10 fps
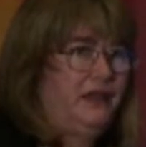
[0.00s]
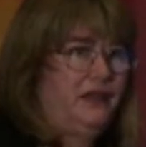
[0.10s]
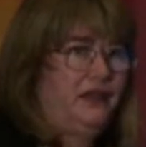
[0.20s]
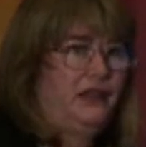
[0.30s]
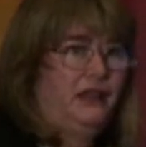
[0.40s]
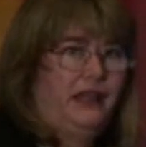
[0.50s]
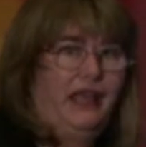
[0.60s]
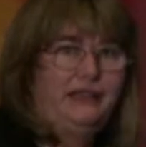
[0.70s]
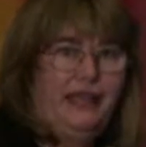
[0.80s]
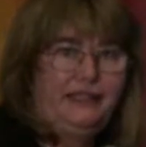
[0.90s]
uh,
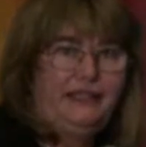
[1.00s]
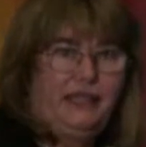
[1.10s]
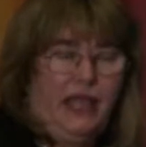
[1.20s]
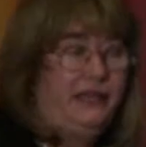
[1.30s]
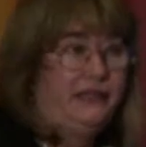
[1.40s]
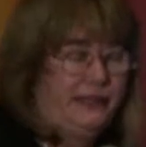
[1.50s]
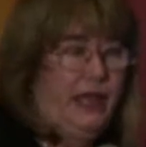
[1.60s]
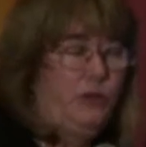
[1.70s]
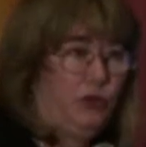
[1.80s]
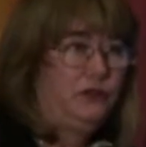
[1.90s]
had guests and
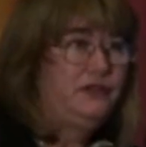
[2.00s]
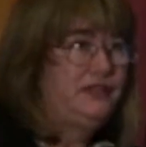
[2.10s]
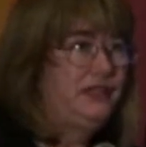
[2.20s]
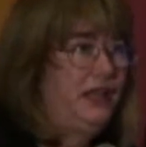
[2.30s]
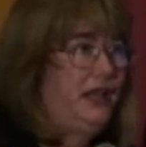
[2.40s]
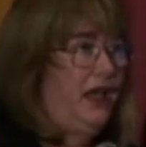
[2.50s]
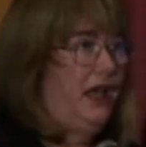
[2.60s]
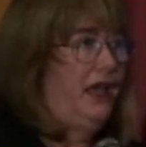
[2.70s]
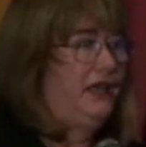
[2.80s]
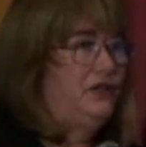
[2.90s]
stables,
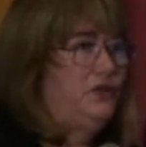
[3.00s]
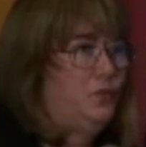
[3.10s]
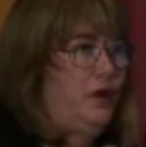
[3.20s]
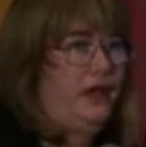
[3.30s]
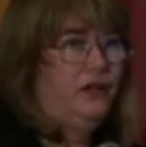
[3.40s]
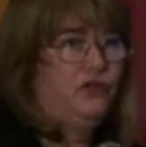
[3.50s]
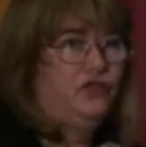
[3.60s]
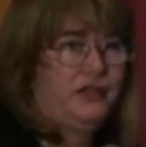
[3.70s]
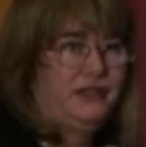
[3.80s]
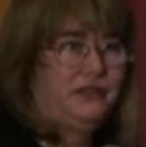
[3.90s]
and where could you
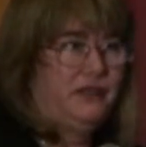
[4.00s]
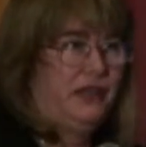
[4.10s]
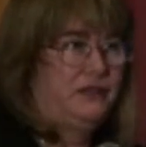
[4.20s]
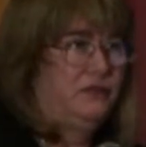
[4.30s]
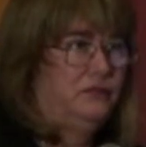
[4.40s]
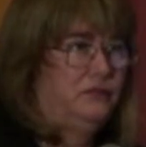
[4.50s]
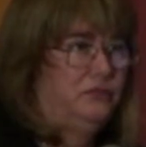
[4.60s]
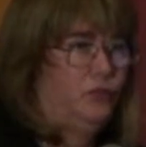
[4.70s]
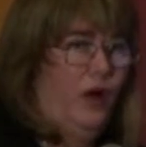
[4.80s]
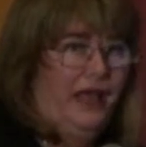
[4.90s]
just get
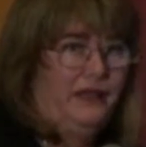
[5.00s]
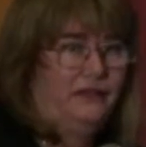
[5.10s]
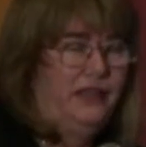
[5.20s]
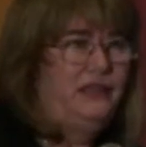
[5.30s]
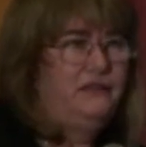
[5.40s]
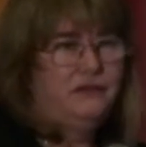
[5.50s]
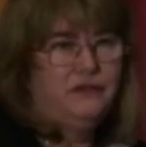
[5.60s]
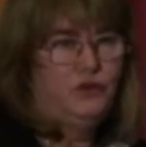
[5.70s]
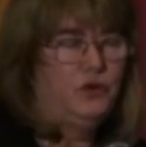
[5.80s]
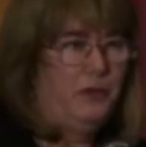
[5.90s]
wine. They
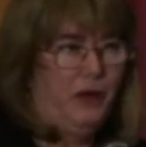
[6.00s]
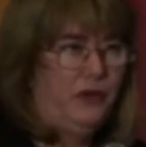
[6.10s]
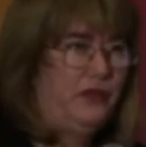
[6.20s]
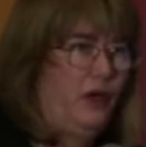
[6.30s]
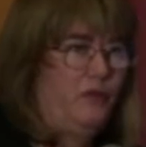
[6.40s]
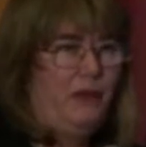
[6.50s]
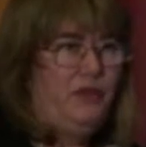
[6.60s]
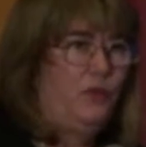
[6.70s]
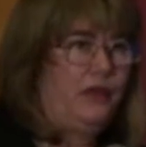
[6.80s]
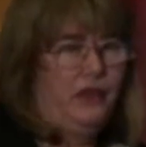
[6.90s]
didn't talk about whether they were
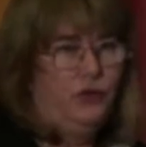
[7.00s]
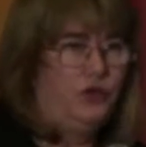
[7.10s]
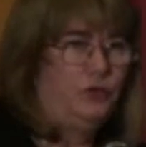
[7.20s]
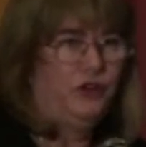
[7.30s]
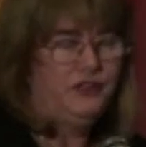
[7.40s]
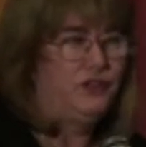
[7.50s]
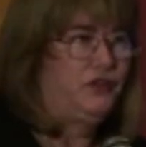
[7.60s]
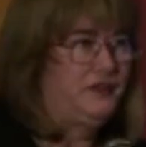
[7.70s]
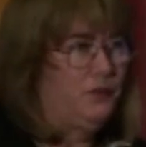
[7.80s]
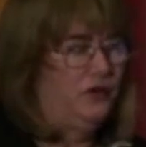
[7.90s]
mapping where they thought the
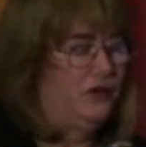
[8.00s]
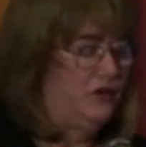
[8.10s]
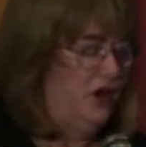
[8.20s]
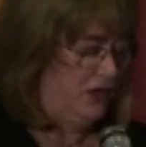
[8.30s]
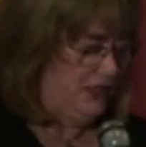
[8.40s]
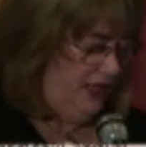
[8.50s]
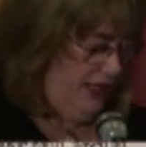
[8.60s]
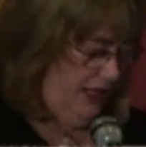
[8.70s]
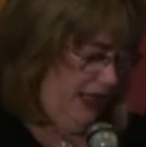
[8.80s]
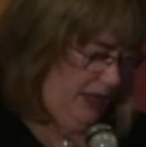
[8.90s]
prostitutes were or not,
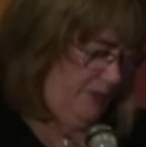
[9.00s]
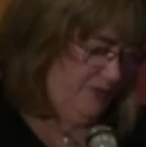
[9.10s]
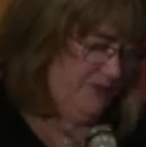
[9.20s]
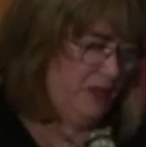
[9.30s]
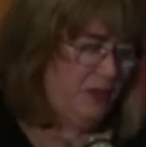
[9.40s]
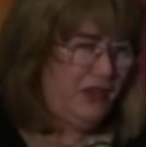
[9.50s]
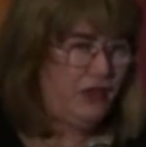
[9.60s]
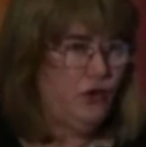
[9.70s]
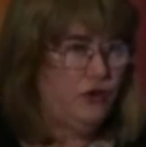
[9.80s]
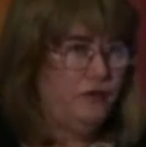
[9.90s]
um, but they
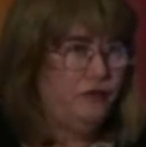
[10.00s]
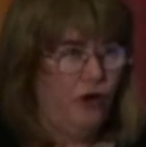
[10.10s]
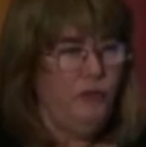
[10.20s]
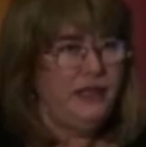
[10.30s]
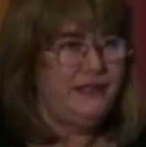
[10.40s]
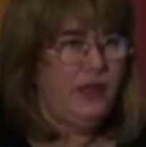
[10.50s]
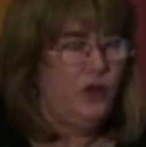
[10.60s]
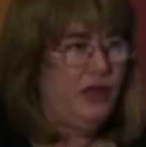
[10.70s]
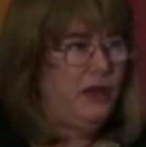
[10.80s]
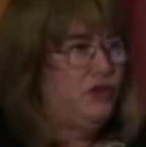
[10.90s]
thought from this they
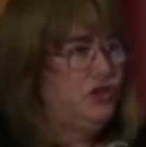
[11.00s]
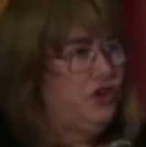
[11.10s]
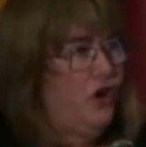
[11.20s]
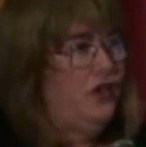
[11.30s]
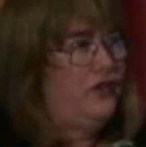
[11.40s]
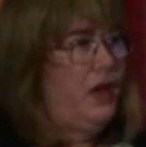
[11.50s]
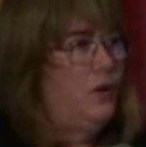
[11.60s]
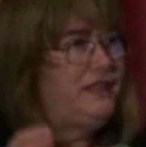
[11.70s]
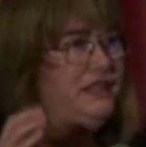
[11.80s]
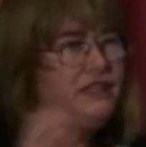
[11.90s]
would be able to show that there
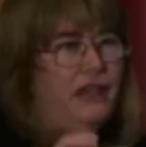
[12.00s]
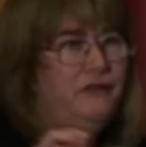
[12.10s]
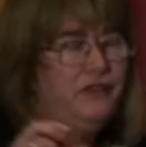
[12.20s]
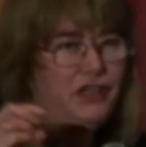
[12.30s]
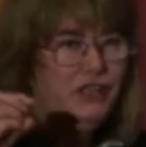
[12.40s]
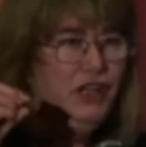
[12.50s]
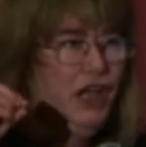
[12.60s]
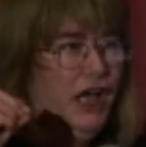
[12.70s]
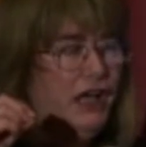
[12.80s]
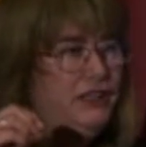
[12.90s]
was a definite, a